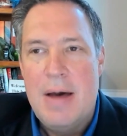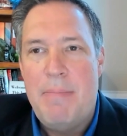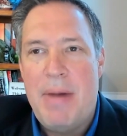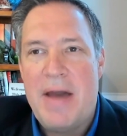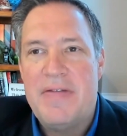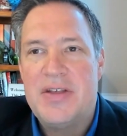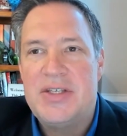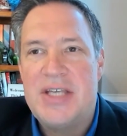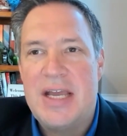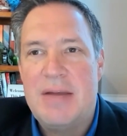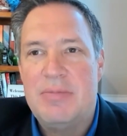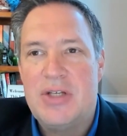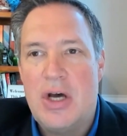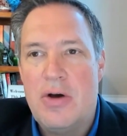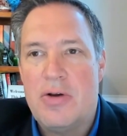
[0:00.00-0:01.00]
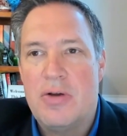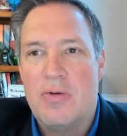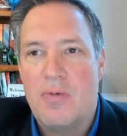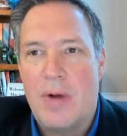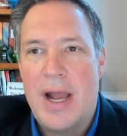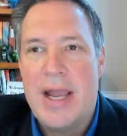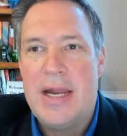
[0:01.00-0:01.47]
By the same token,
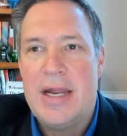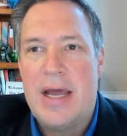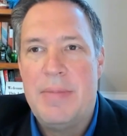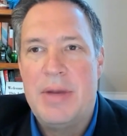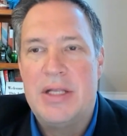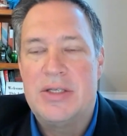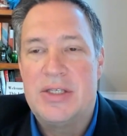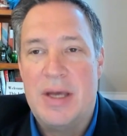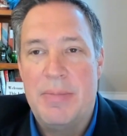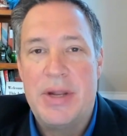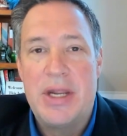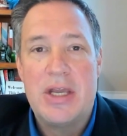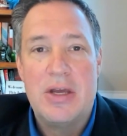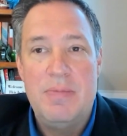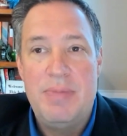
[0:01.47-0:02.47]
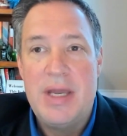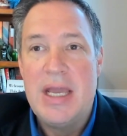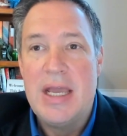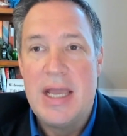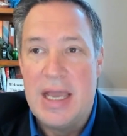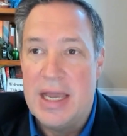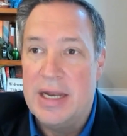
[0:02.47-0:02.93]
right? I mean, somebody could be
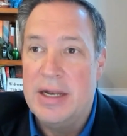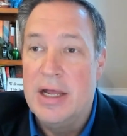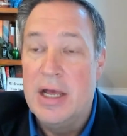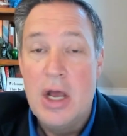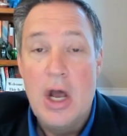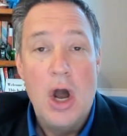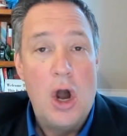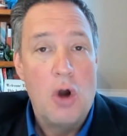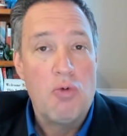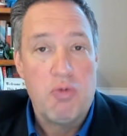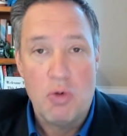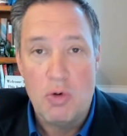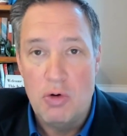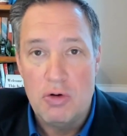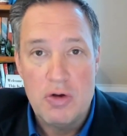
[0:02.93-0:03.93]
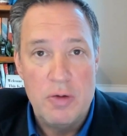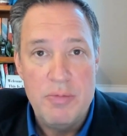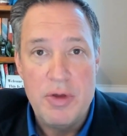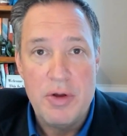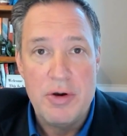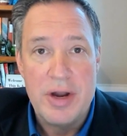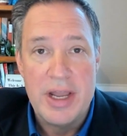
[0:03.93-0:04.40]
in a rural
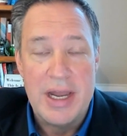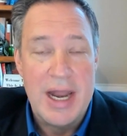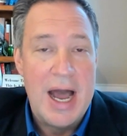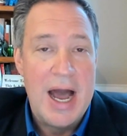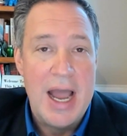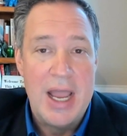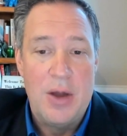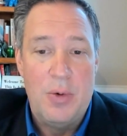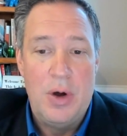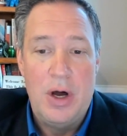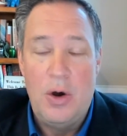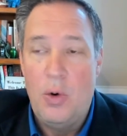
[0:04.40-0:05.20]
community in Iowa,